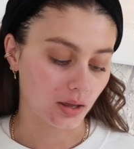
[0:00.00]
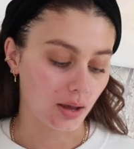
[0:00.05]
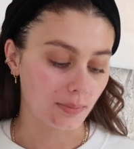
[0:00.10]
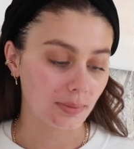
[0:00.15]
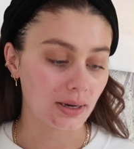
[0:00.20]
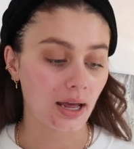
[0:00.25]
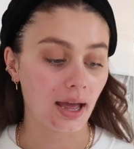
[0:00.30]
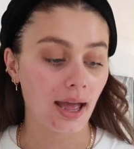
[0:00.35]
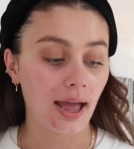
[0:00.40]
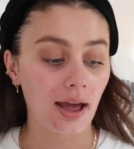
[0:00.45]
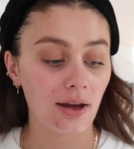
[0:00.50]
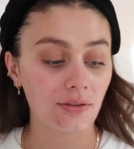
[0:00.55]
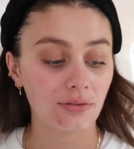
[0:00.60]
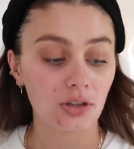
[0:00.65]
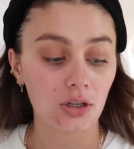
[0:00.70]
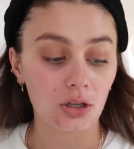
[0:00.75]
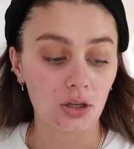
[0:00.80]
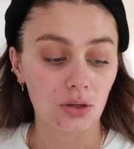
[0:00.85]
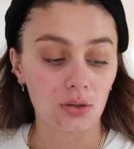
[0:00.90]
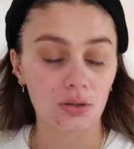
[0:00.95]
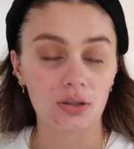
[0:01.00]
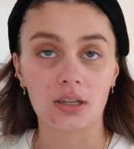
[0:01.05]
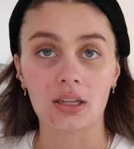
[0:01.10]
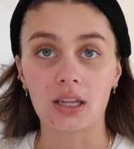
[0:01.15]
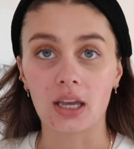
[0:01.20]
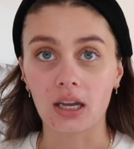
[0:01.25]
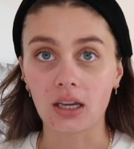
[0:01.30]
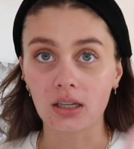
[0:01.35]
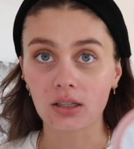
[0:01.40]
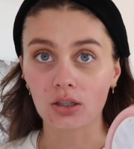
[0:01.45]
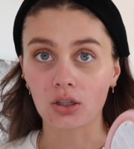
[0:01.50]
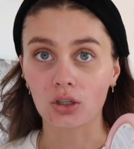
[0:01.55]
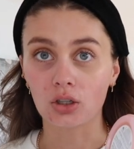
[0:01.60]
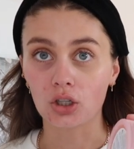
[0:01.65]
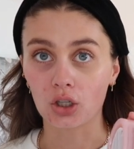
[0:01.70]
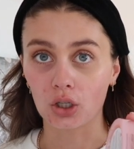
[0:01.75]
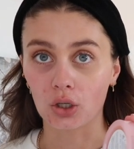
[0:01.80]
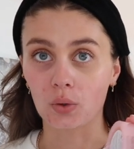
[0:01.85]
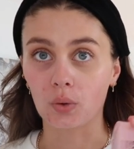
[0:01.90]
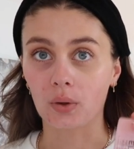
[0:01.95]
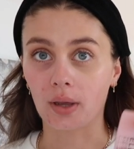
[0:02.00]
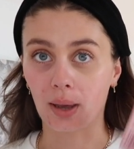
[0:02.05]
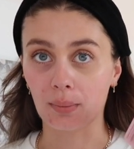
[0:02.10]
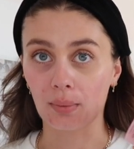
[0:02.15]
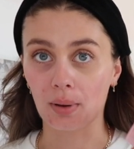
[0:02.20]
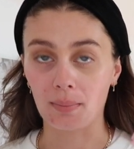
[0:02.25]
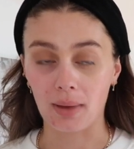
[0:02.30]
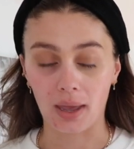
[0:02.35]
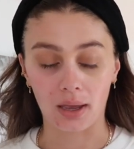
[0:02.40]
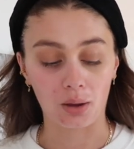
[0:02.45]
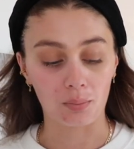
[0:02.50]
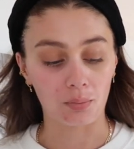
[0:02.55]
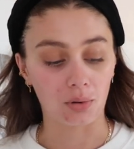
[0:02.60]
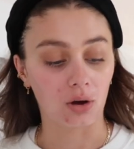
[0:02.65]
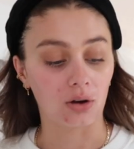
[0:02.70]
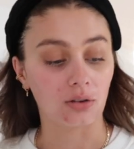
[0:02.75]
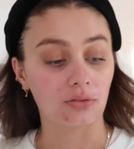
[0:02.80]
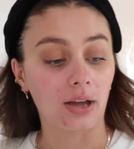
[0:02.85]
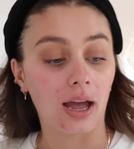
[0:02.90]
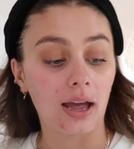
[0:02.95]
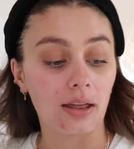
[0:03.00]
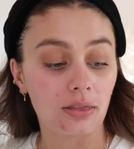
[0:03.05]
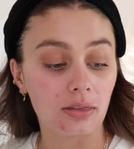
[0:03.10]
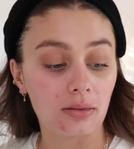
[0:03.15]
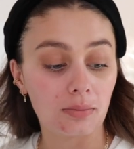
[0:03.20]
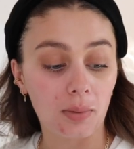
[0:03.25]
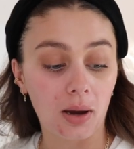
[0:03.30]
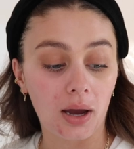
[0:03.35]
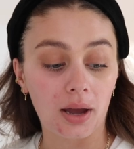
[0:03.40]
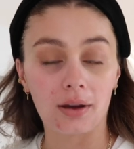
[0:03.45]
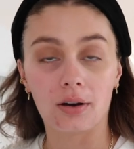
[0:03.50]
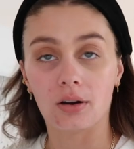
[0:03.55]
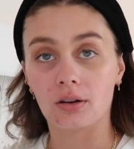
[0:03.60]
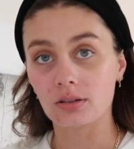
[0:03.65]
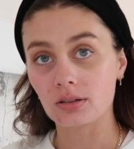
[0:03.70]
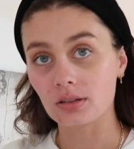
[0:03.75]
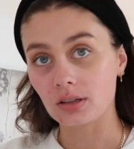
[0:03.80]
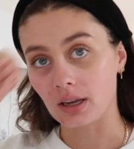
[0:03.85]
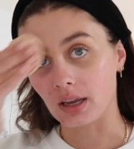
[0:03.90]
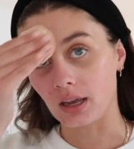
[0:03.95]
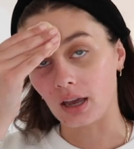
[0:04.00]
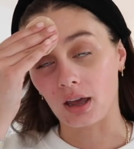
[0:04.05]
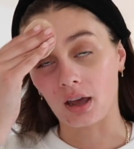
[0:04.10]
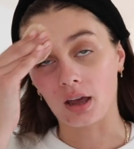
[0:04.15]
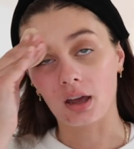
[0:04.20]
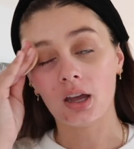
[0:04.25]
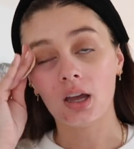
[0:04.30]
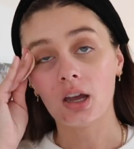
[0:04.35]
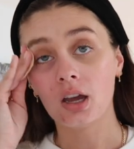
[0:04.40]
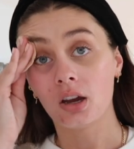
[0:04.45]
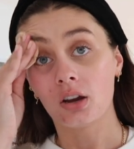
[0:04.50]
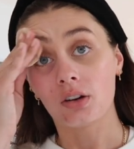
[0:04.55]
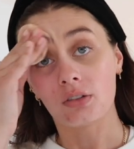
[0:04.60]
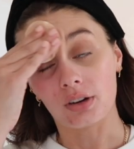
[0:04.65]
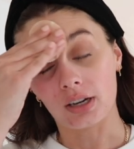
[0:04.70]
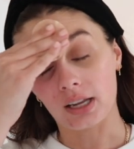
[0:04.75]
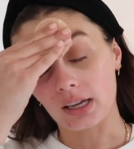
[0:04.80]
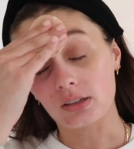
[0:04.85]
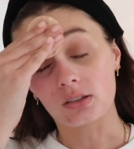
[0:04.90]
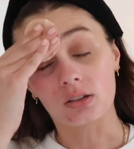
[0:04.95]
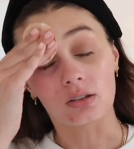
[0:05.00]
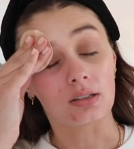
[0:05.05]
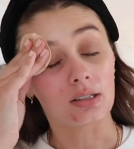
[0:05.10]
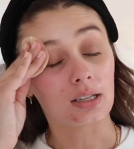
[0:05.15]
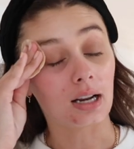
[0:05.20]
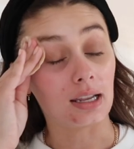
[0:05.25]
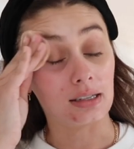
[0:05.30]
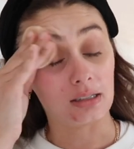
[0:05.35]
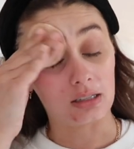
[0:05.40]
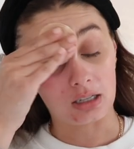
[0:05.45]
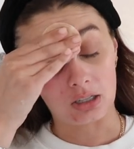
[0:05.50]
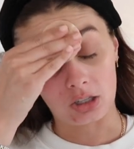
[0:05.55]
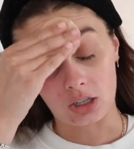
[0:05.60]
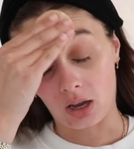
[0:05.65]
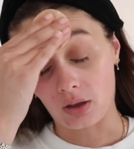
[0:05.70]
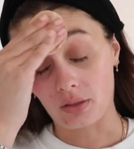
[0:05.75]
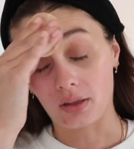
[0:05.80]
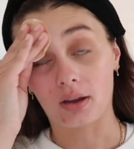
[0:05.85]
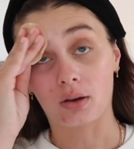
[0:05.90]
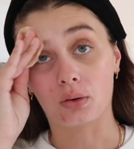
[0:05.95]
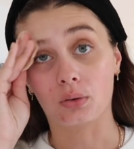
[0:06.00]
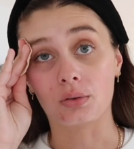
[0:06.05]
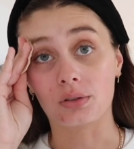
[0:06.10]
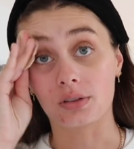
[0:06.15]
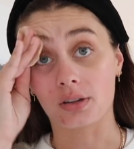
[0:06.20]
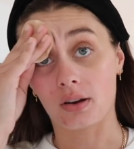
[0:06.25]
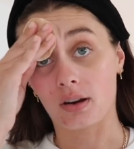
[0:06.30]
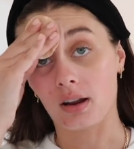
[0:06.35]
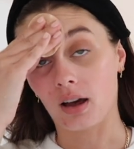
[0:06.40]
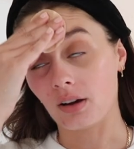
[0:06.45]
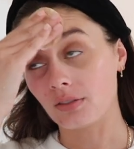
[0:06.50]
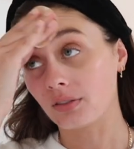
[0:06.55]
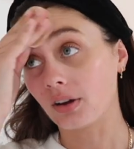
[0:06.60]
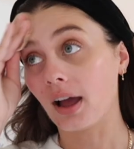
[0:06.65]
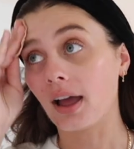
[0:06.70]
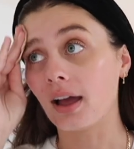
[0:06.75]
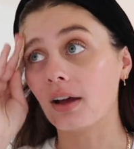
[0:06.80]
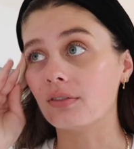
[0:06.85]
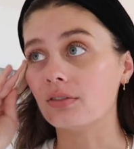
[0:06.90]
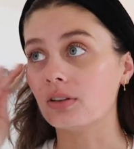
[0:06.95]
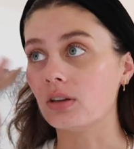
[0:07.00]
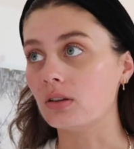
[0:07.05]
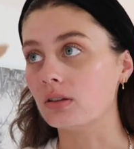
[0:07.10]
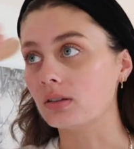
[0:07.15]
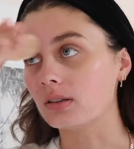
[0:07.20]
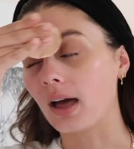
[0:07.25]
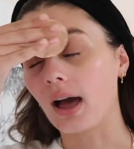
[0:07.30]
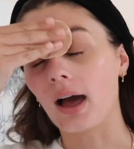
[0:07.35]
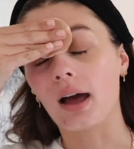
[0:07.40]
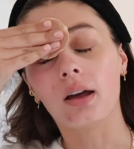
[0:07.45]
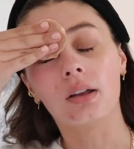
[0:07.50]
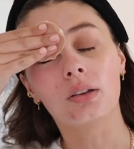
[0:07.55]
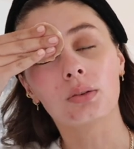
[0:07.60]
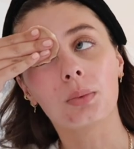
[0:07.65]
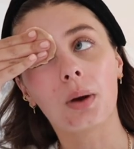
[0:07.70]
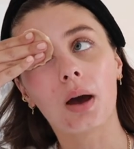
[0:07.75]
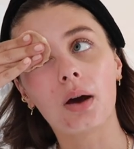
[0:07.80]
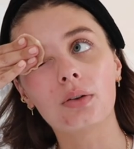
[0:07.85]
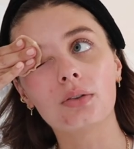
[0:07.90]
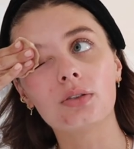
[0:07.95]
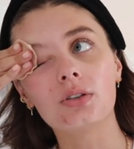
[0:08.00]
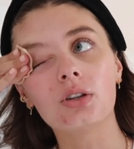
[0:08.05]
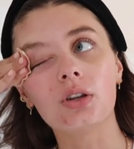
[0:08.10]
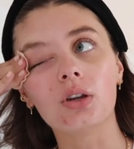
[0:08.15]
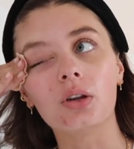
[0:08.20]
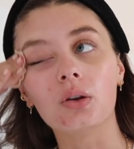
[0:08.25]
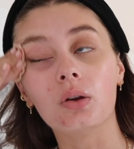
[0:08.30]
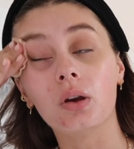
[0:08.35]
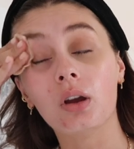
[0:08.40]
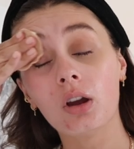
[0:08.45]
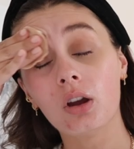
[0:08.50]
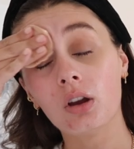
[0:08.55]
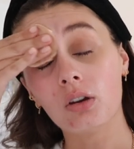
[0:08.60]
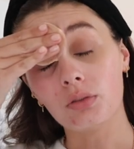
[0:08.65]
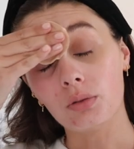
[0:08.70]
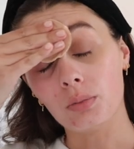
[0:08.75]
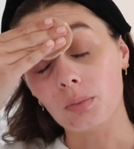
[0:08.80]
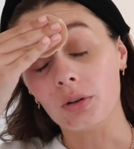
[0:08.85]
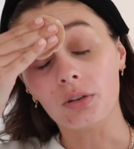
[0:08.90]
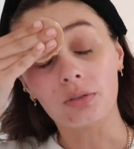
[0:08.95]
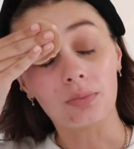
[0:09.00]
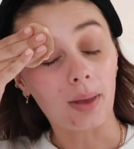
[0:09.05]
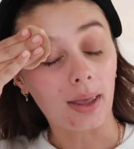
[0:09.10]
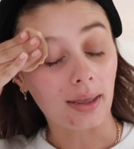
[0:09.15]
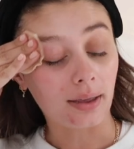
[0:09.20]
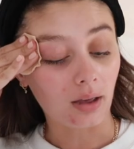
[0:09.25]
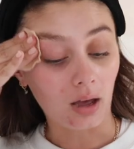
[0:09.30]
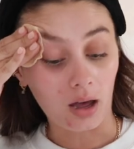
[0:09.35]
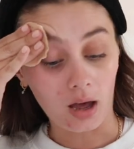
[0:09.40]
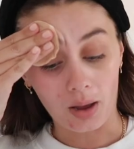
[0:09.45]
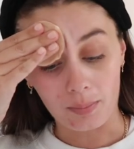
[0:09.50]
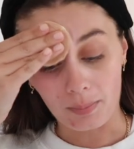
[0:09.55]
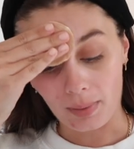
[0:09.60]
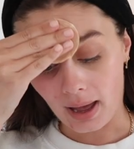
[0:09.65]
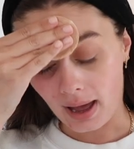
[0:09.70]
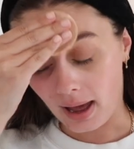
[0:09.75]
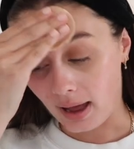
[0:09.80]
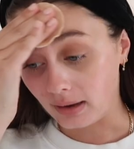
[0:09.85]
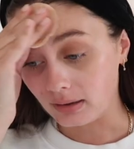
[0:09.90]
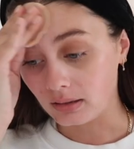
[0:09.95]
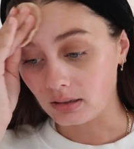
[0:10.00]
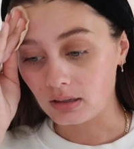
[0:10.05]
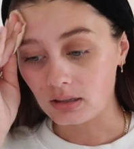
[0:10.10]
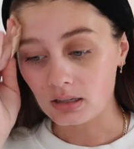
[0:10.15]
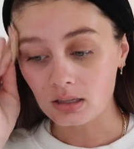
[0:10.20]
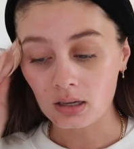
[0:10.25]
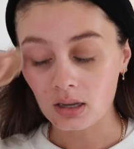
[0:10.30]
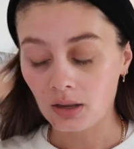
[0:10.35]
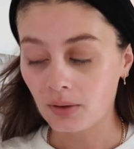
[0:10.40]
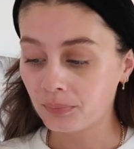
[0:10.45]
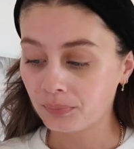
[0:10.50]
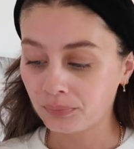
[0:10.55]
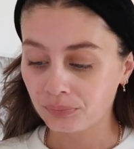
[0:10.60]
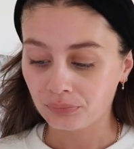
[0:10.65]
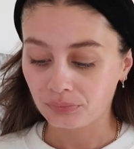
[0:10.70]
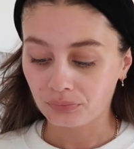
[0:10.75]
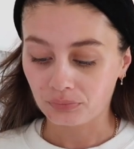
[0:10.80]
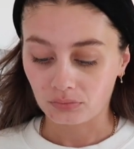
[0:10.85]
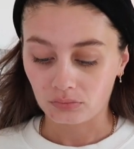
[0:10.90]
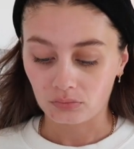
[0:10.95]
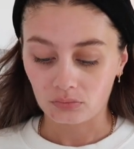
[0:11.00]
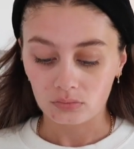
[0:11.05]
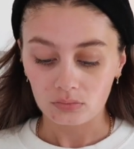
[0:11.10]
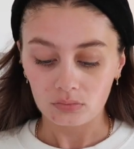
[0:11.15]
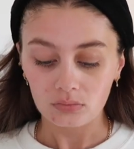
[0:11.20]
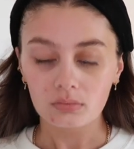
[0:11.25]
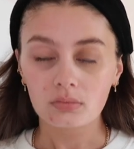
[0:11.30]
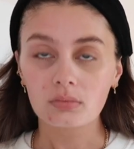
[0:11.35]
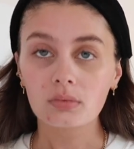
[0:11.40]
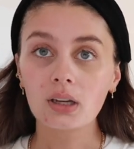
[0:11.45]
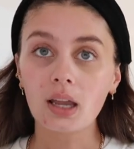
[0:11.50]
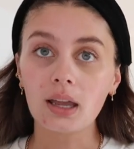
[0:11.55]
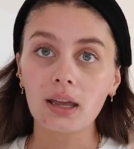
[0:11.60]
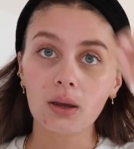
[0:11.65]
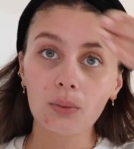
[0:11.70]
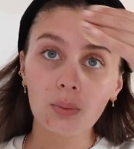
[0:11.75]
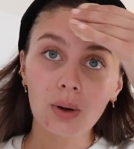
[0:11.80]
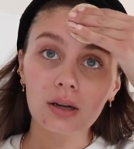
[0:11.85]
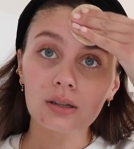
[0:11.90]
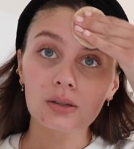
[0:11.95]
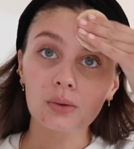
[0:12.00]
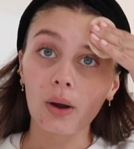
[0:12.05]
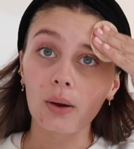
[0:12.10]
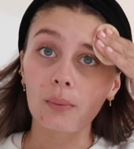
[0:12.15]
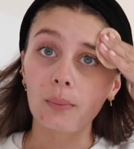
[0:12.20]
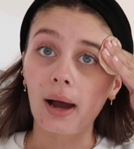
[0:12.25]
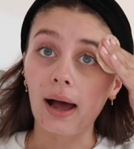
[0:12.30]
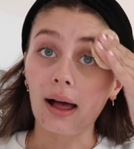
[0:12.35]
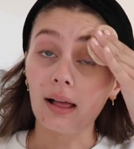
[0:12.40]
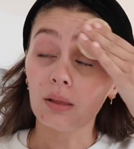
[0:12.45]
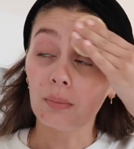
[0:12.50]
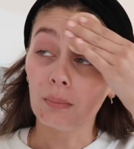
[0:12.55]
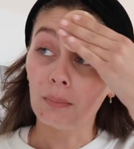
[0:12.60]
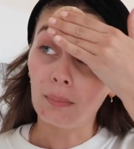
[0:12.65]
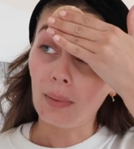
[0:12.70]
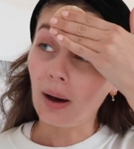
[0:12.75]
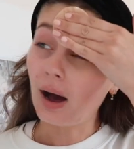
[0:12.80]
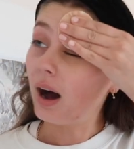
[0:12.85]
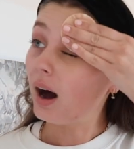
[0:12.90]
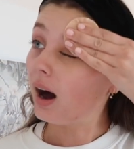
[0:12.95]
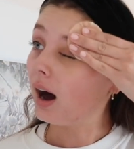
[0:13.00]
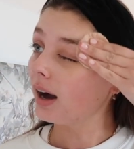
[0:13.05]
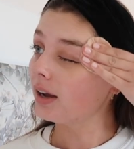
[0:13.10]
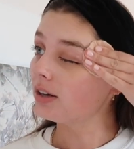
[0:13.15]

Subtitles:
I mean, I have used this to get my makeup off, and my Oscar Renaissance cleansing gel that I also love, I have used that as well to remove makeup, and it works quite well, but